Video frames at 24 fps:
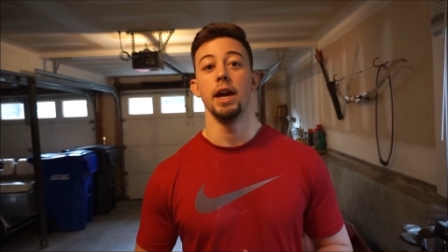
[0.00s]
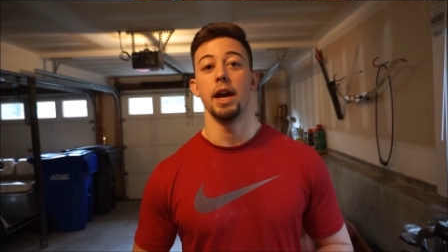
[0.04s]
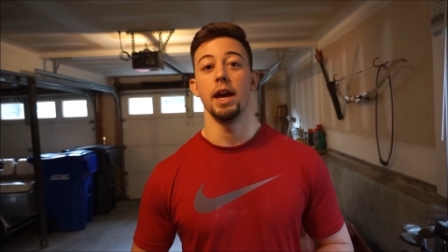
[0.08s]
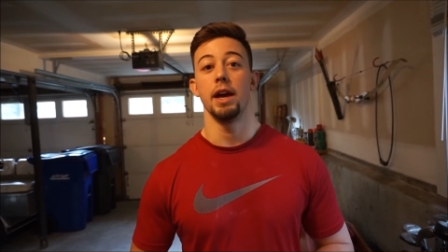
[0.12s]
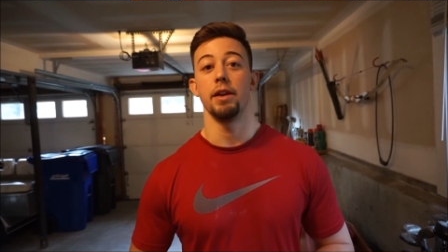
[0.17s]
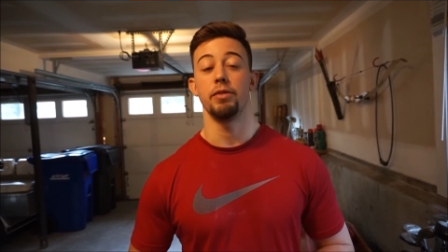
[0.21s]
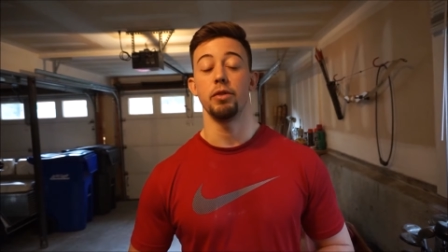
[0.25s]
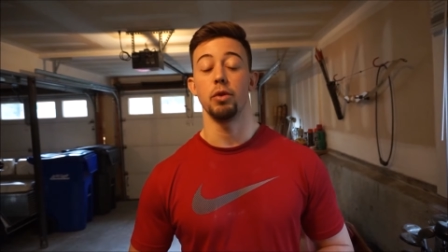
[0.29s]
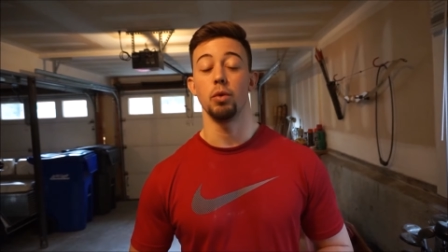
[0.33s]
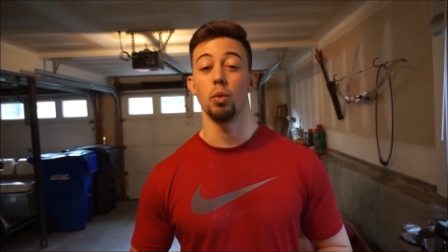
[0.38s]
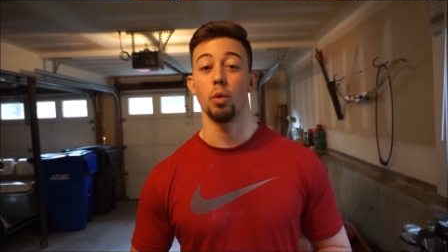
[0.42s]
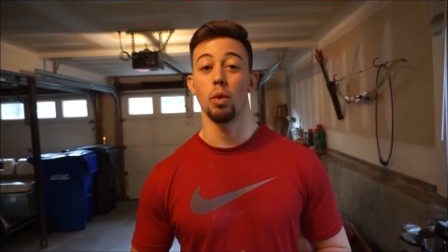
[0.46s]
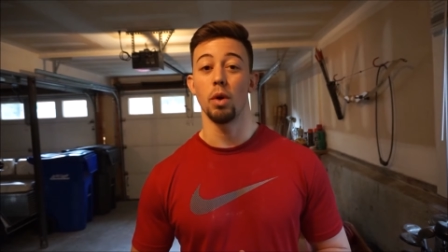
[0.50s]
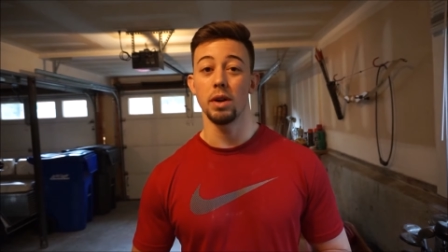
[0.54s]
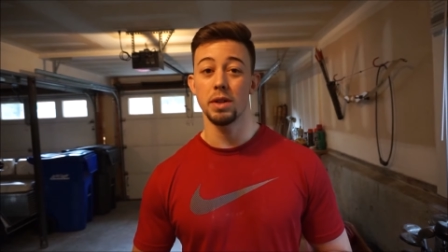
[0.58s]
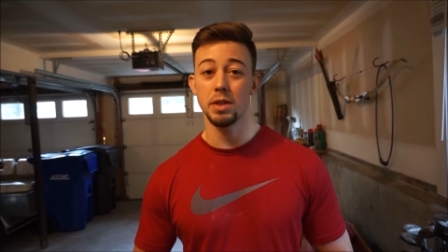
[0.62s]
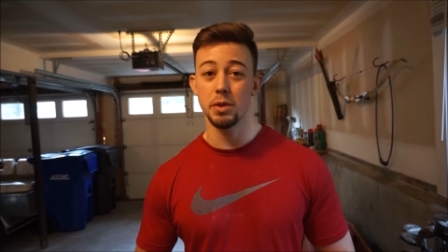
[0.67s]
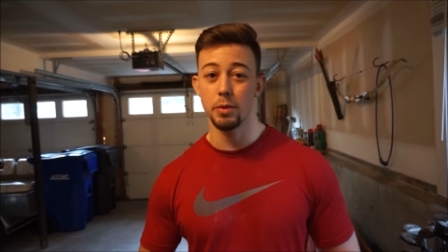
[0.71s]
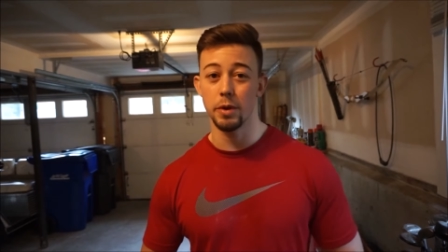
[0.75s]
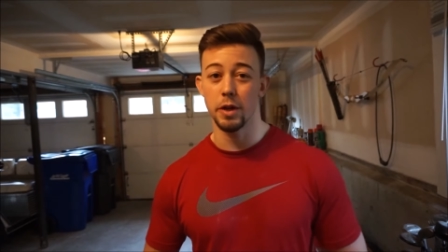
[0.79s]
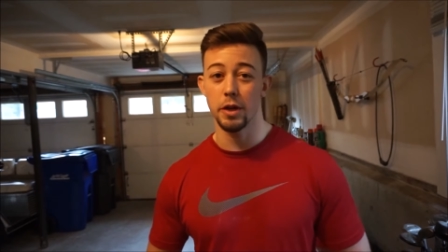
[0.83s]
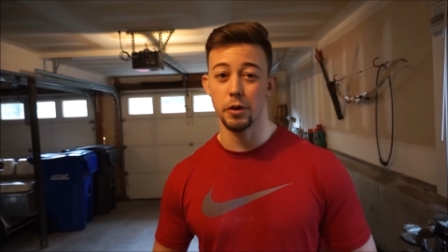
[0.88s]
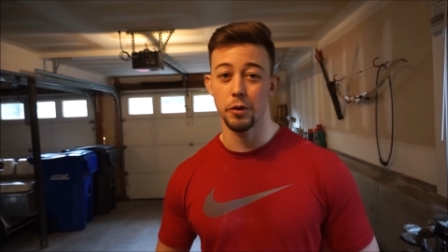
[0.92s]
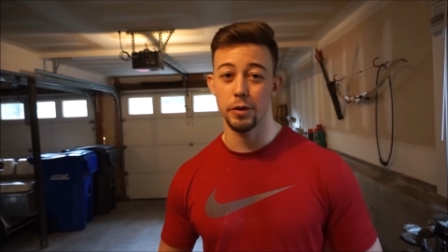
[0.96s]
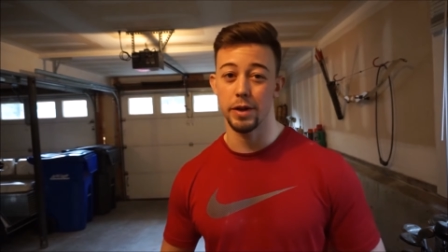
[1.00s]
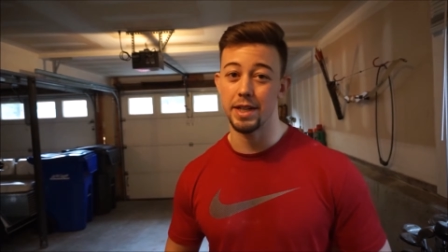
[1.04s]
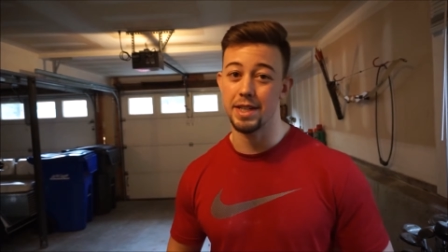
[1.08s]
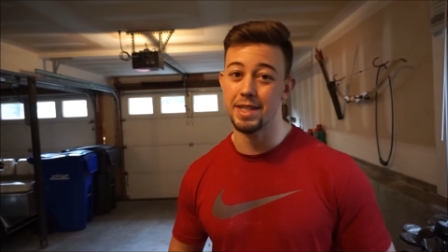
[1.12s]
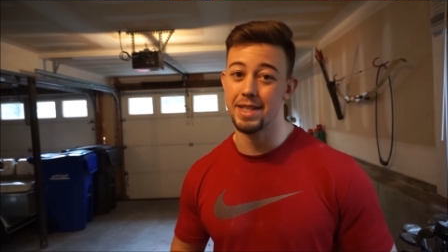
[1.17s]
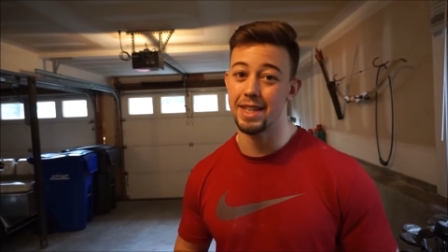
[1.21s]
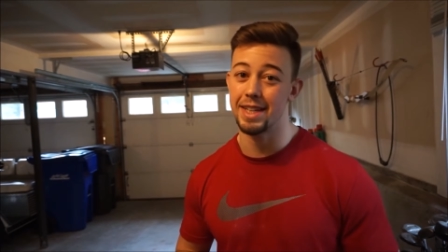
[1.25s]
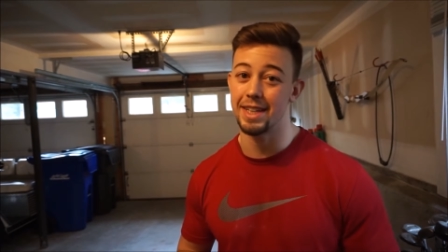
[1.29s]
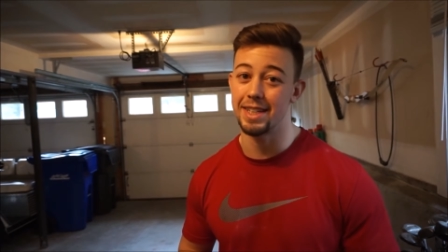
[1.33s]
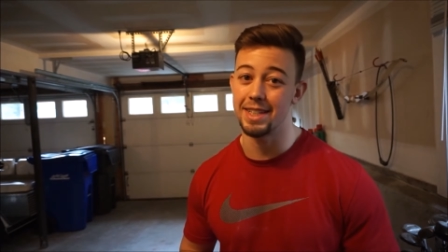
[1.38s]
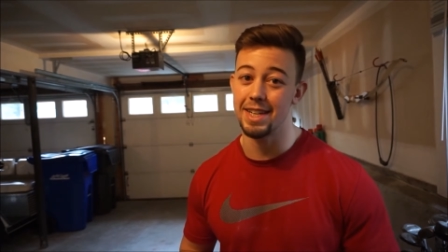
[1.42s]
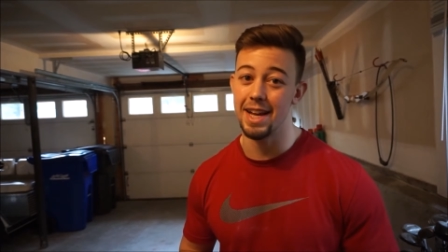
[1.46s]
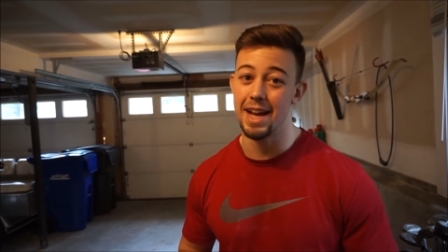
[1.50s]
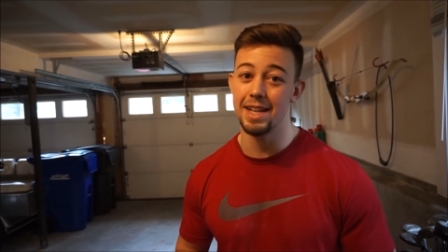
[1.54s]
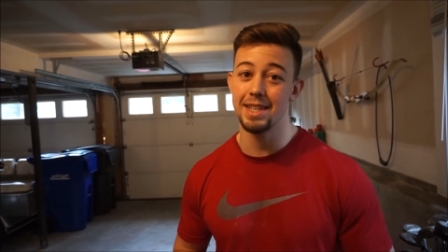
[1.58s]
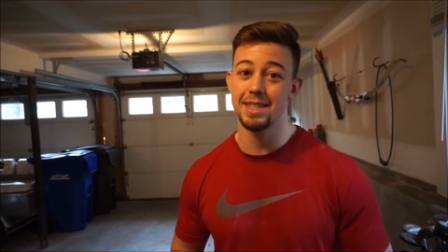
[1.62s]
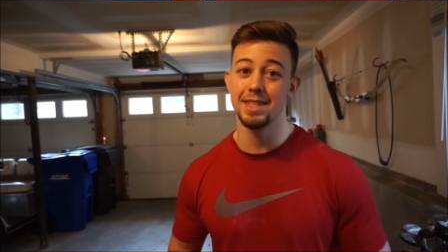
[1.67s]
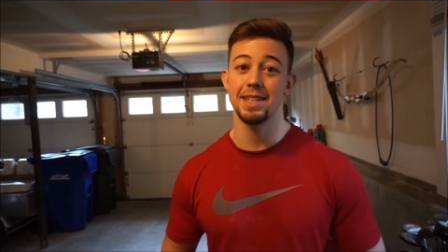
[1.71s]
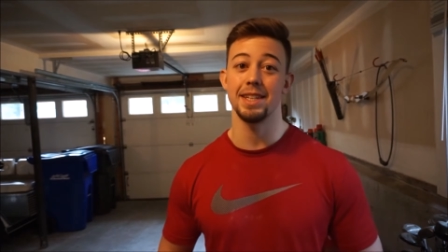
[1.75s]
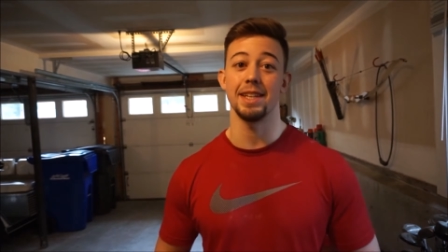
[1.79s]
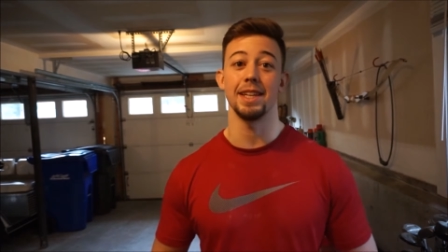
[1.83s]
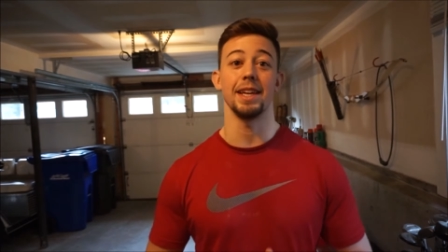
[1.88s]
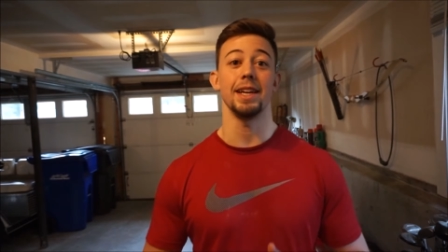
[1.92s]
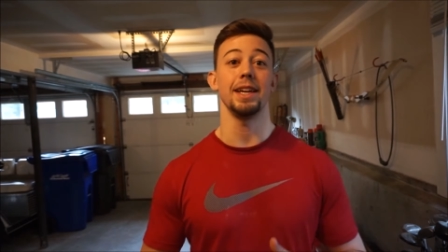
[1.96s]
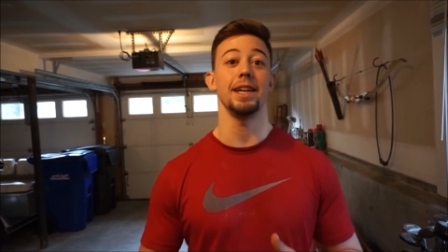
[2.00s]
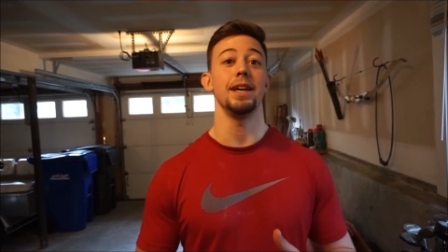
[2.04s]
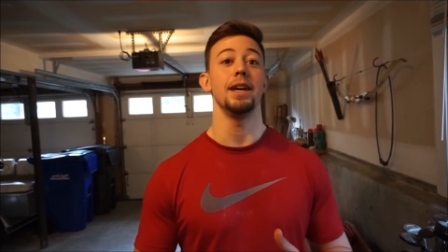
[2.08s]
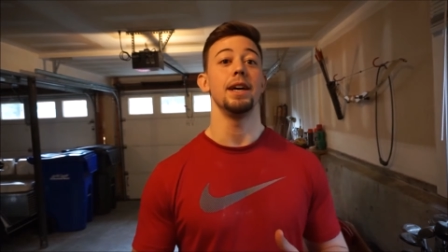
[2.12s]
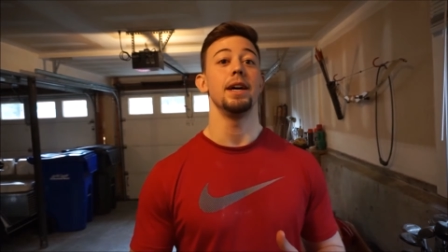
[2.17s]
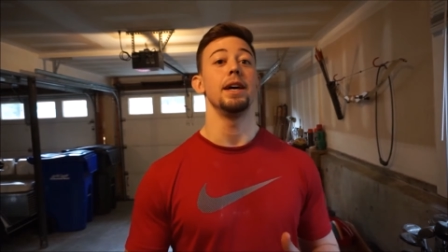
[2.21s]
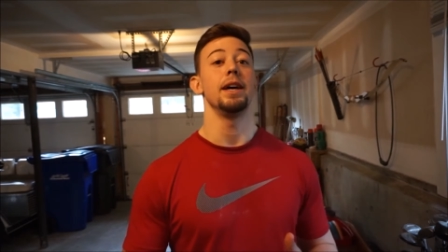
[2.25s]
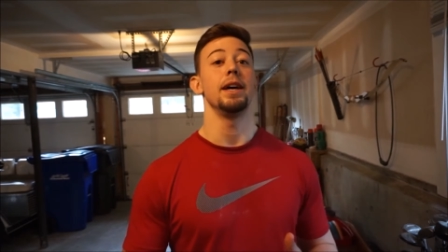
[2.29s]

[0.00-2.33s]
If you want to increase the intensity,